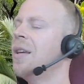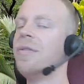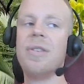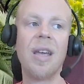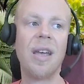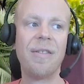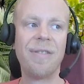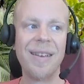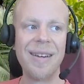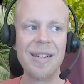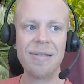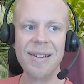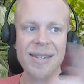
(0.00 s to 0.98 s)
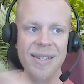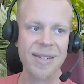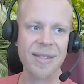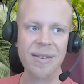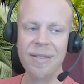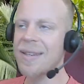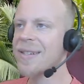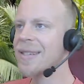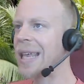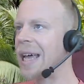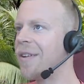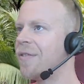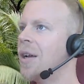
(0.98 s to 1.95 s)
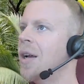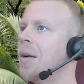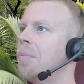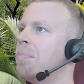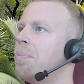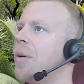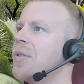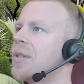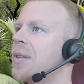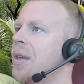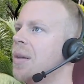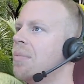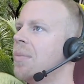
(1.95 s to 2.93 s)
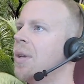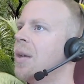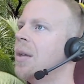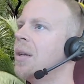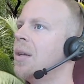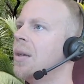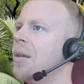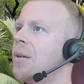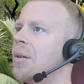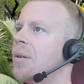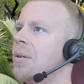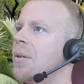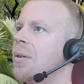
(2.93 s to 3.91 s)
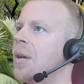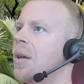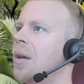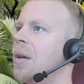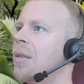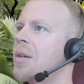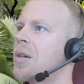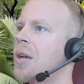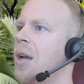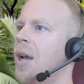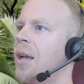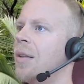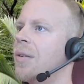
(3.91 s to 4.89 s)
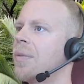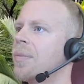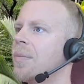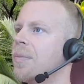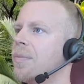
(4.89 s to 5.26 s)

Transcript: If you have any questions on that stuff, post them into the chat.